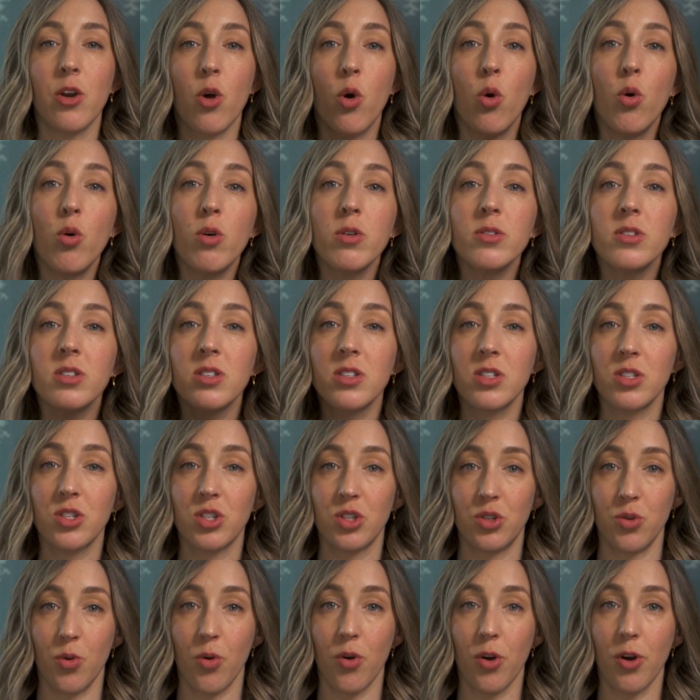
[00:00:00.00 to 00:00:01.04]
that holds the
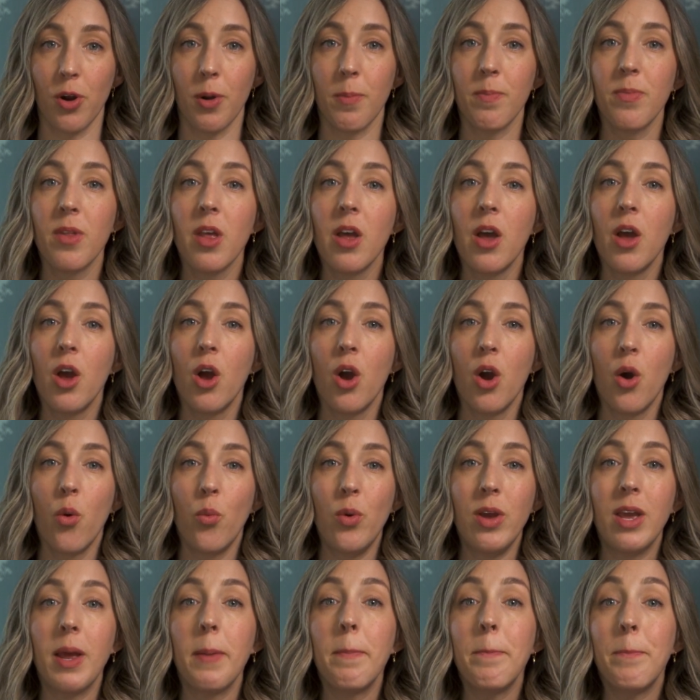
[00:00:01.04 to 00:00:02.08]
storm.
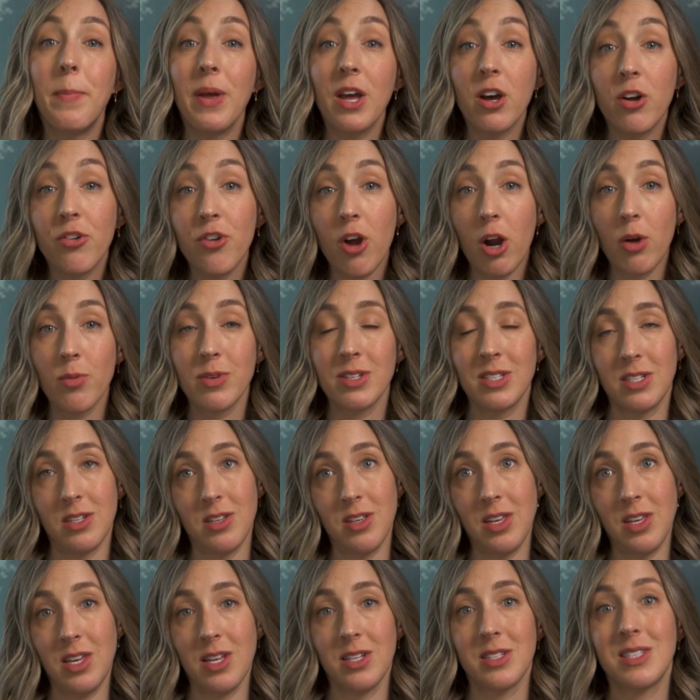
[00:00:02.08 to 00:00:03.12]
We can build our
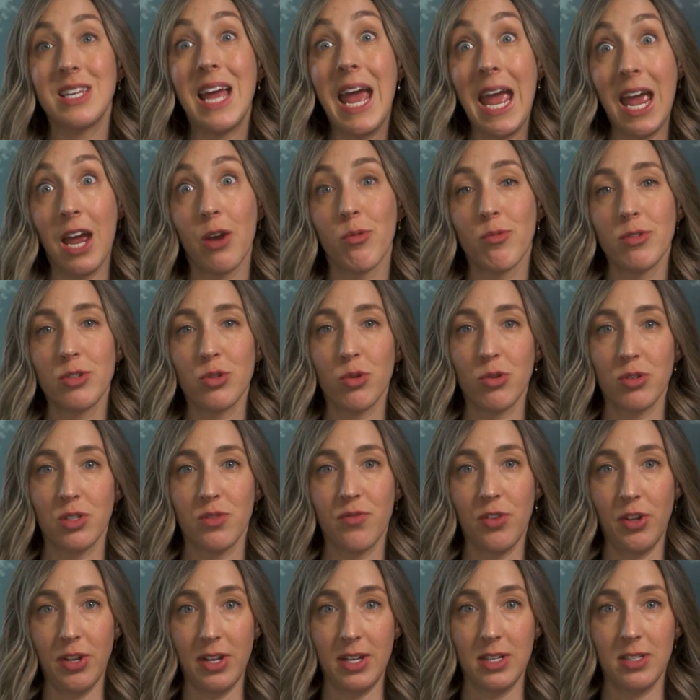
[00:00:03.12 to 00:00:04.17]
resilience and
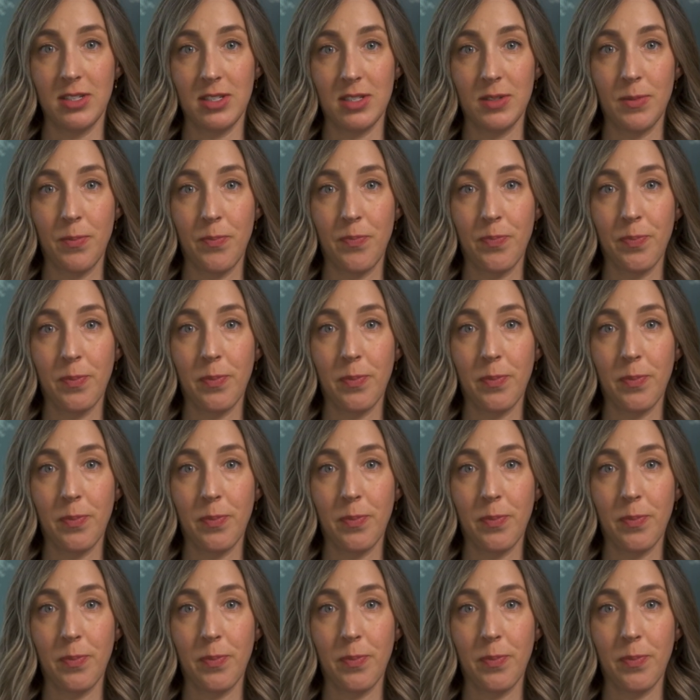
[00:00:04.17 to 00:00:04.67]
resourcefulness.